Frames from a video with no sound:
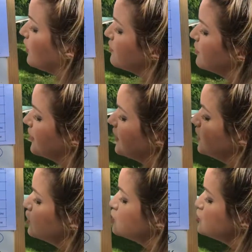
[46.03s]
the
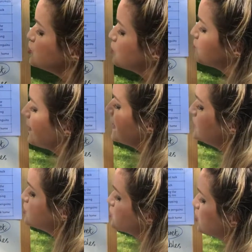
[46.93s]

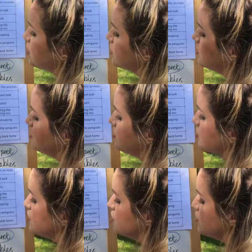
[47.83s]
duration
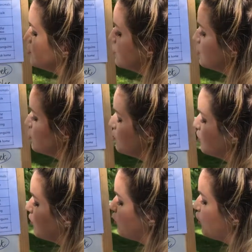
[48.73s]

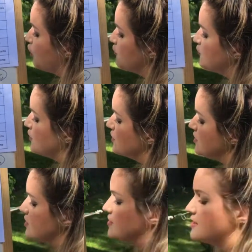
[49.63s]
of
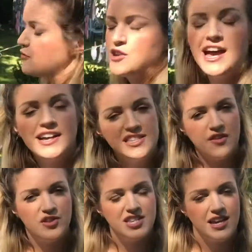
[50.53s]
different
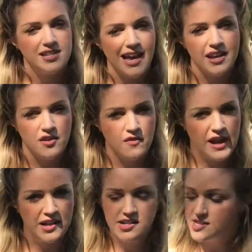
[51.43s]
activities and
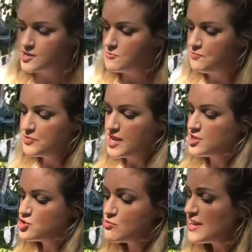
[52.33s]
events. And
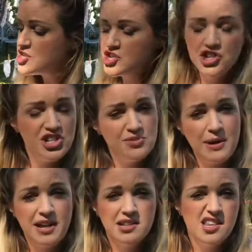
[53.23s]
duration just
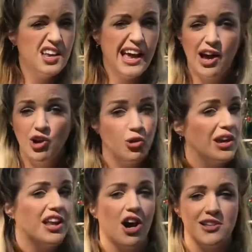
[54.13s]
means how long it
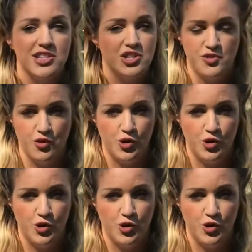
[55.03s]
lasts for.